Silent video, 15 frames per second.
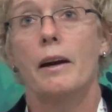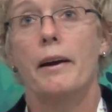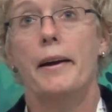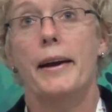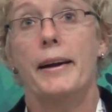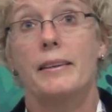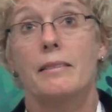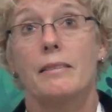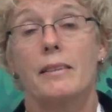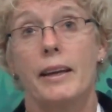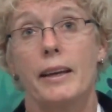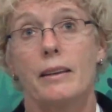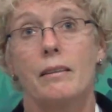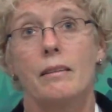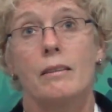And
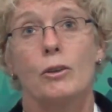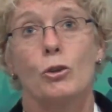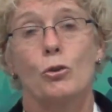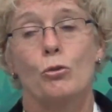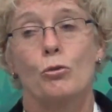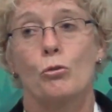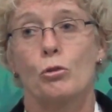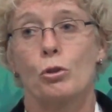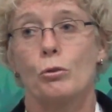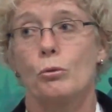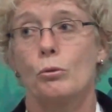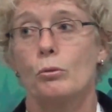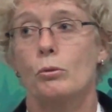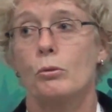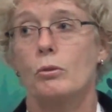then
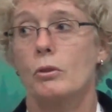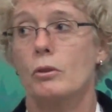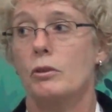to